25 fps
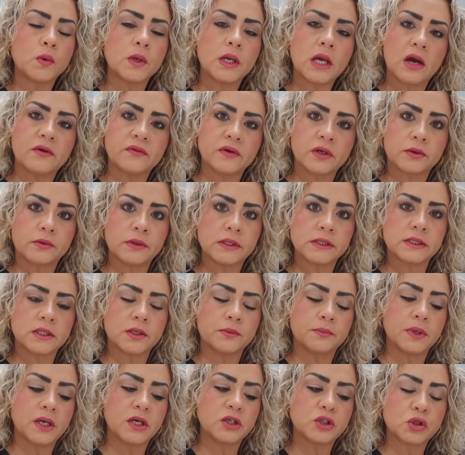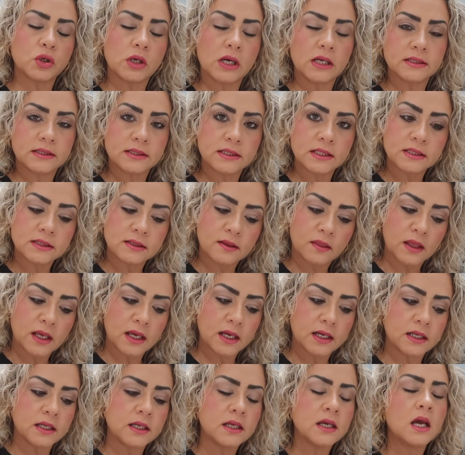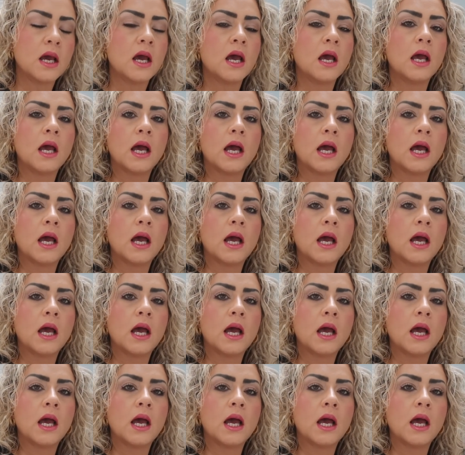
We have a reservation at 6:30.